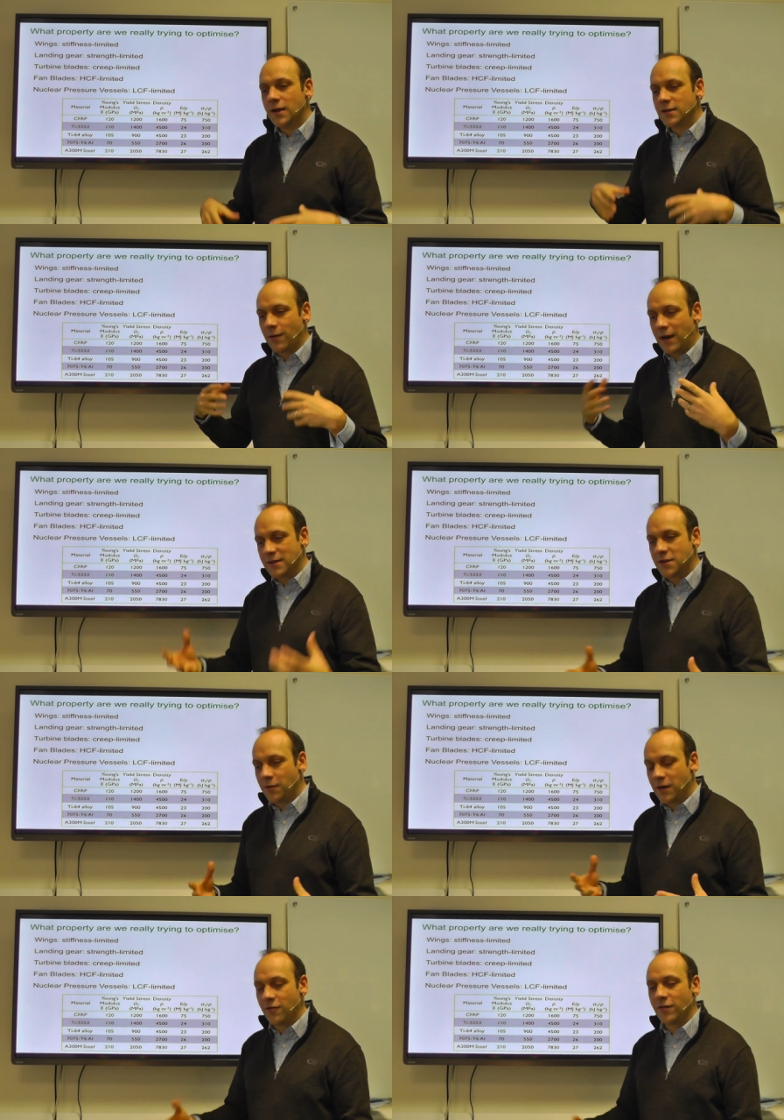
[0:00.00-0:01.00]
So as
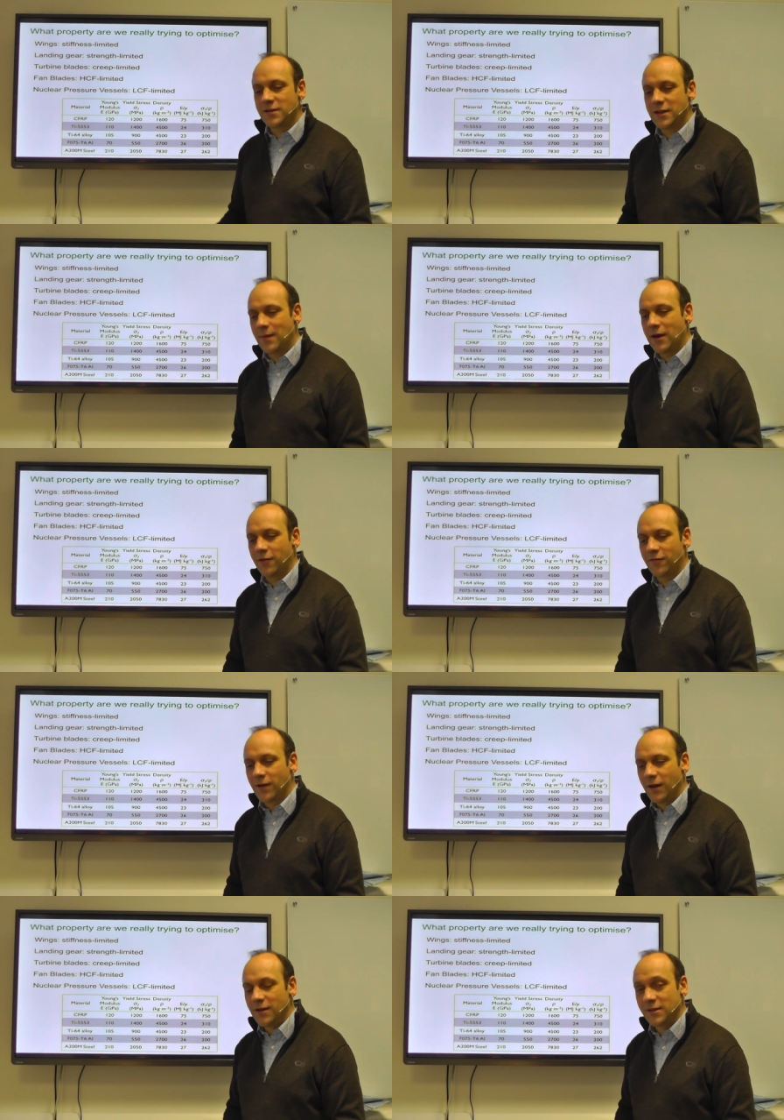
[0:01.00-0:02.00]
you increase the amount of
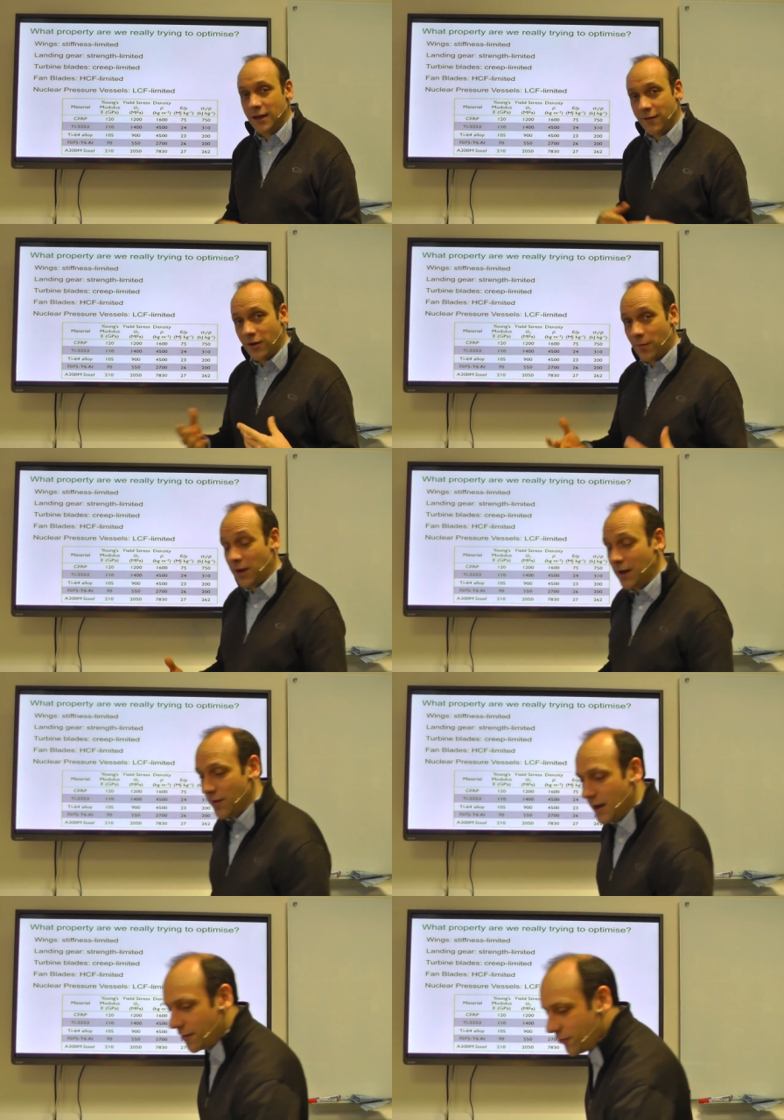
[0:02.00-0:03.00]
CFRP in
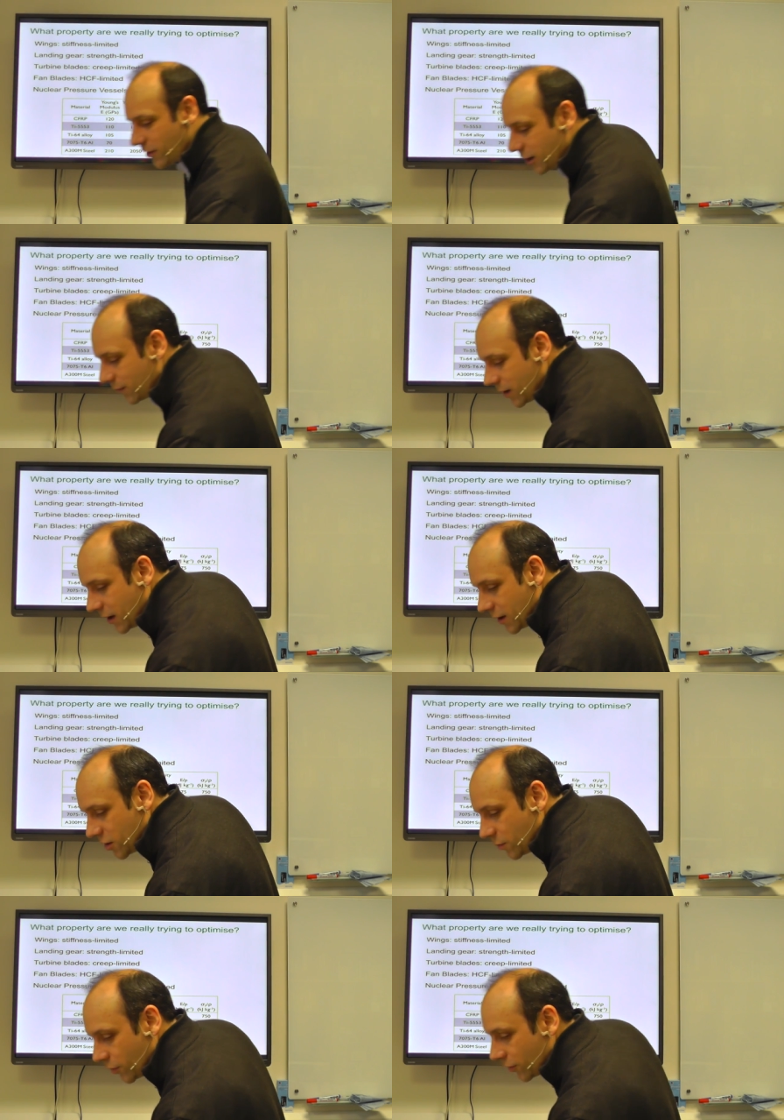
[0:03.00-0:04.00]
the airframe,
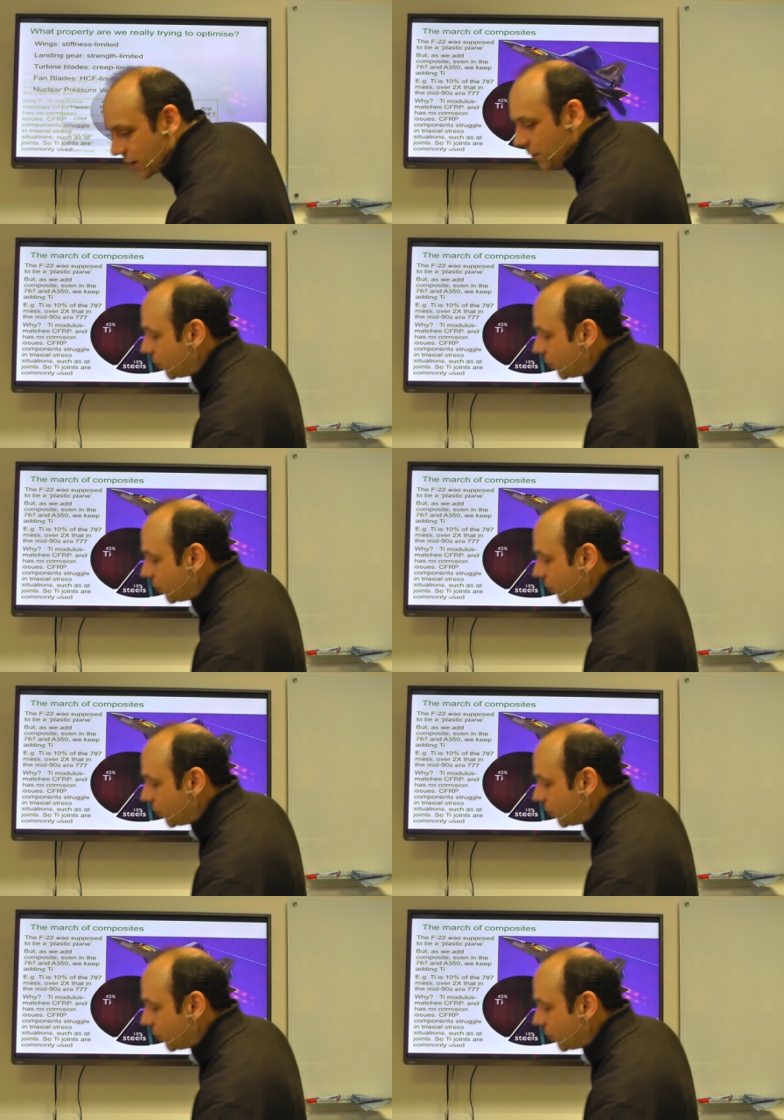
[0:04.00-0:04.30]
you put in